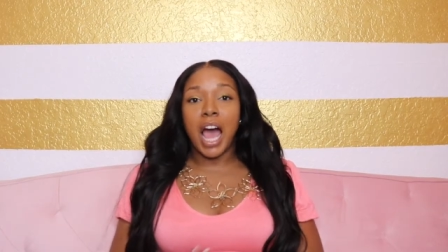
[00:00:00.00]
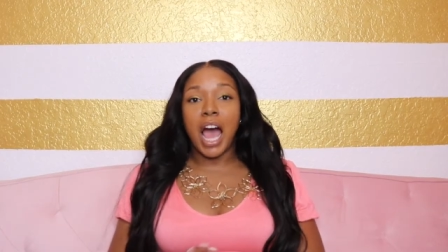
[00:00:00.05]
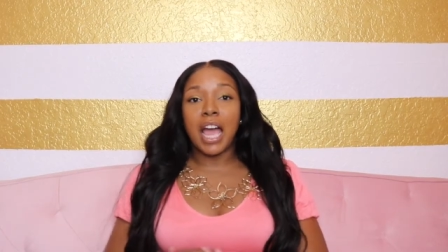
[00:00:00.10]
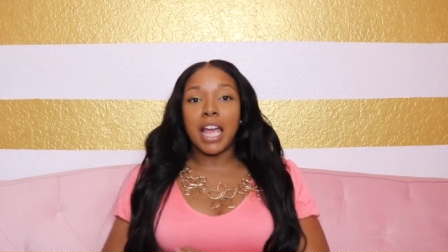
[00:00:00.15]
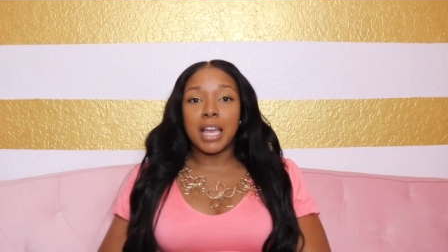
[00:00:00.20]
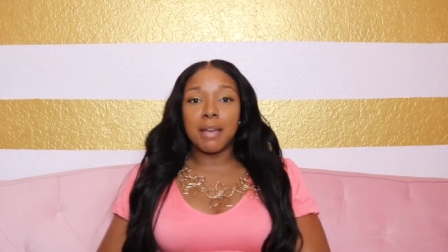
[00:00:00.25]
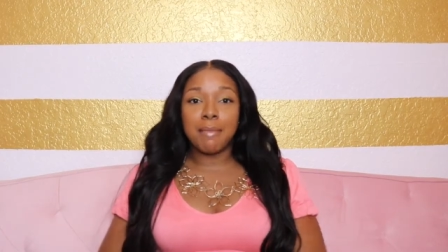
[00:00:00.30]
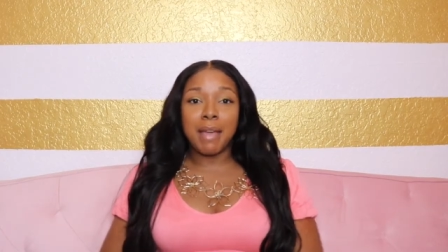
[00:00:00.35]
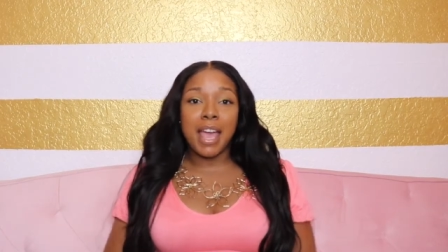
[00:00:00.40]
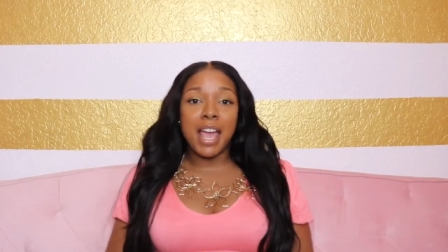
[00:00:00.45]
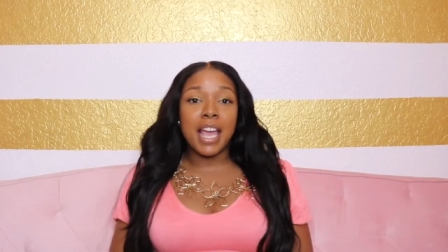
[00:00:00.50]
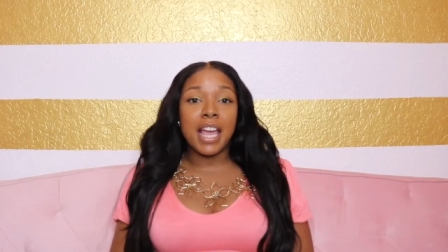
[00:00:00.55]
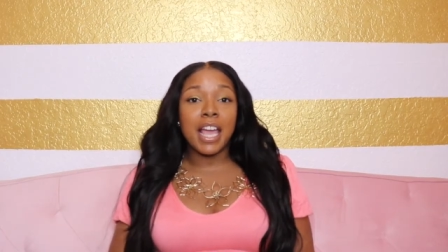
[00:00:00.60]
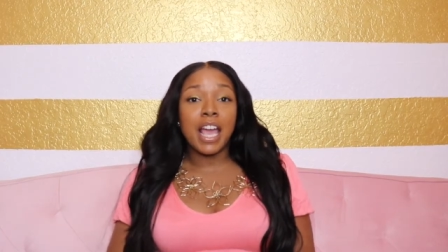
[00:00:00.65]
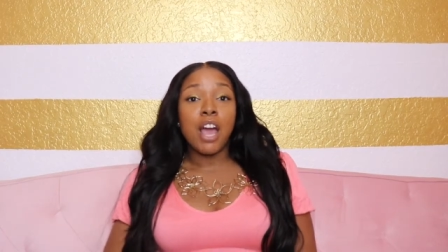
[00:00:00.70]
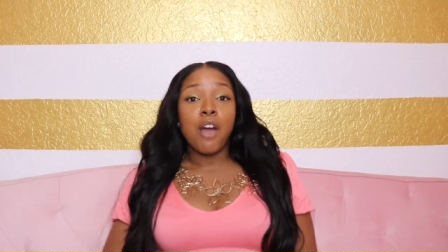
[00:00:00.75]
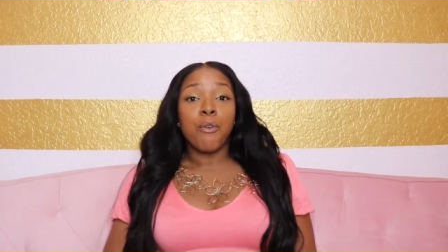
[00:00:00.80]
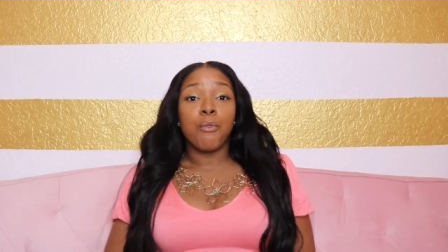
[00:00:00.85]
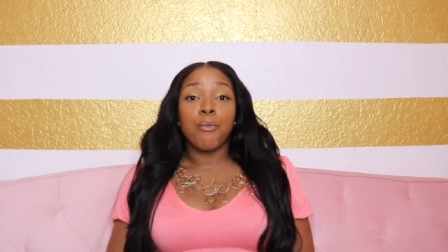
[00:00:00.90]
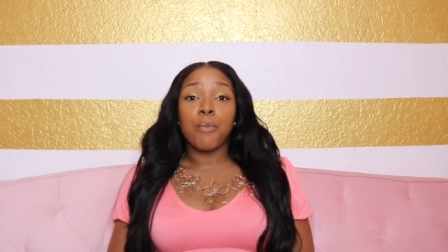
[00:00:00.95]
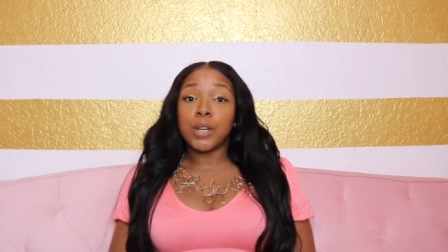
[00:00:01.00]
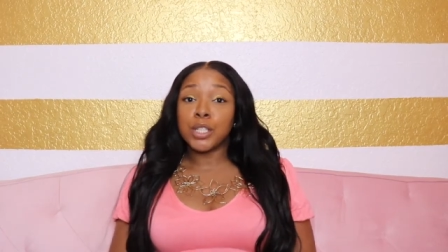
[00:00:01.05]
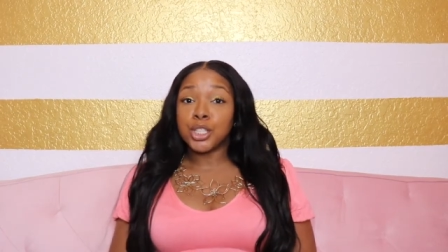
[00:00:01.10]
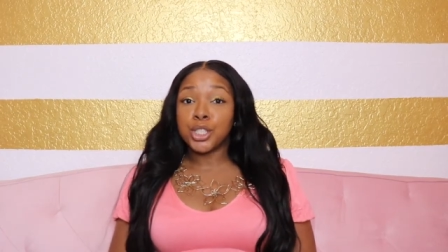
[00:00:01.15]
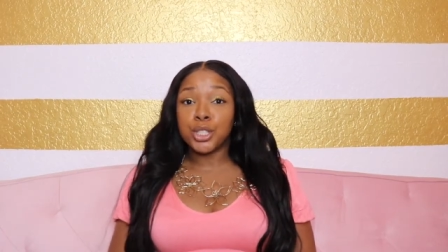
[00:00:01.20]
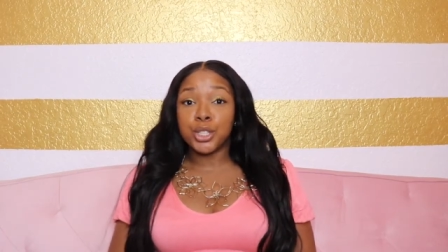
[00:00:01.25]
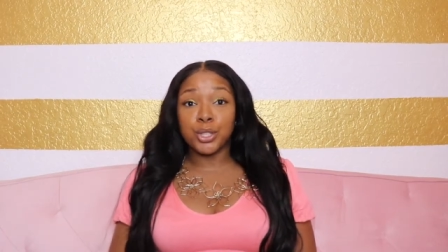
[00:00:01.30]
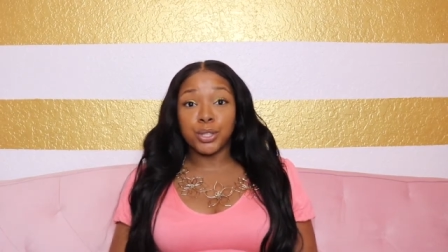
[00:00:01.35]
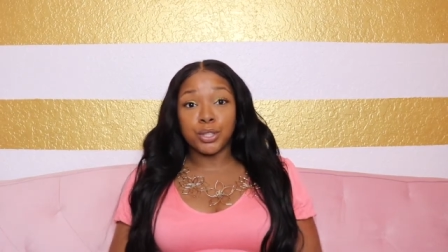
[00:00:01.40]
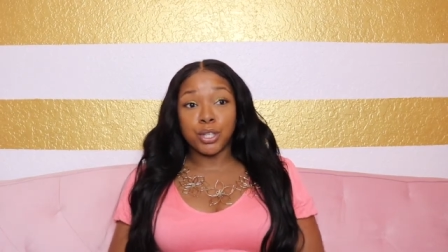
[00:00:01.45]
I am a
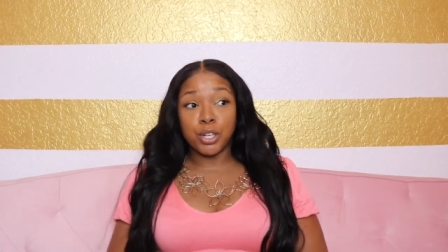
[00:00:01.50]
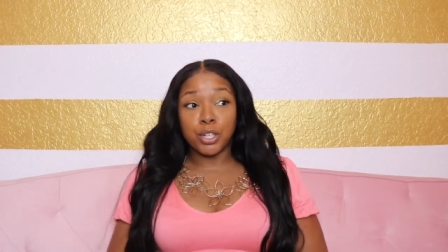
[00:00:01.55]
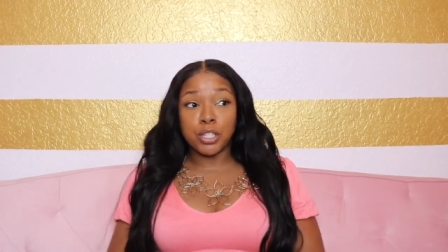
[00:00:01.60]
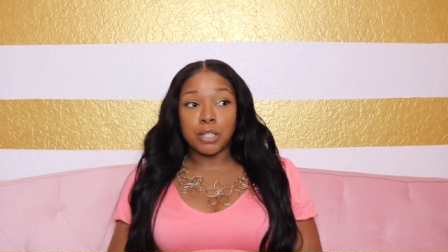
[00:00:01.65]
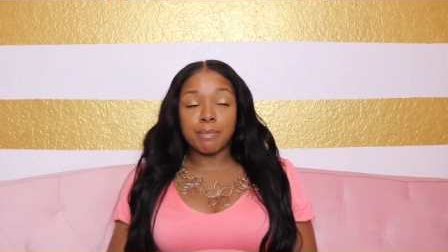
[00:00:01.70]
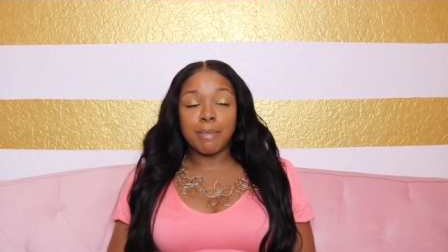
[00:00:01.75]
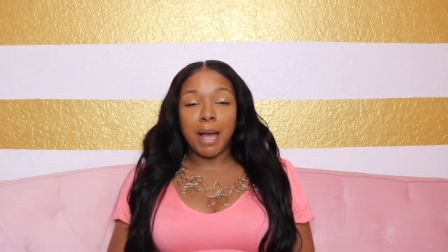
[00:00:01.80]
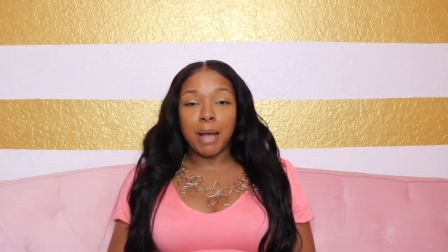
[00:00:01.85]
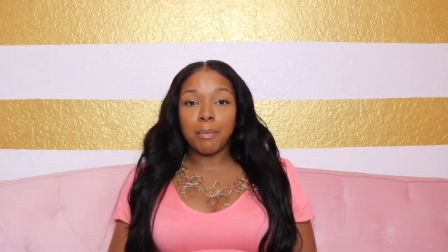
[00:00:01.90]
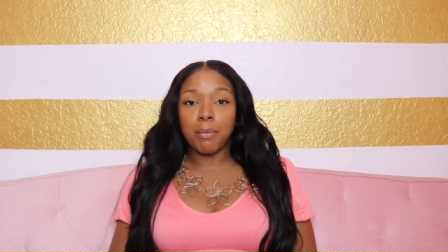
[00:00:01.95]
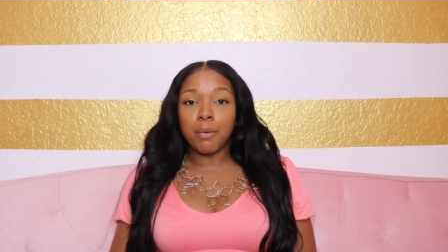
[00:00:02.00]
registered nurse by